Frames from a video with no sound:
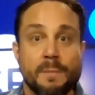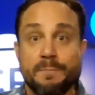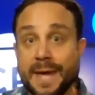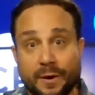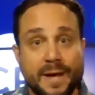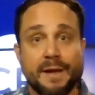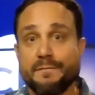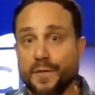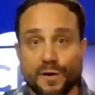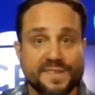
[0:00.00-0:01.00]
Period.
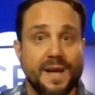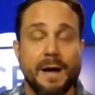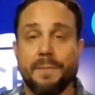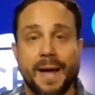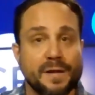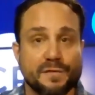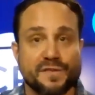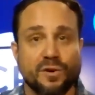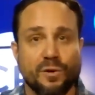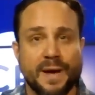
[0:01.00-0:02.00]
Full stop. End of
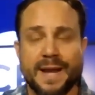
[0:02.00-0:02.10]
story.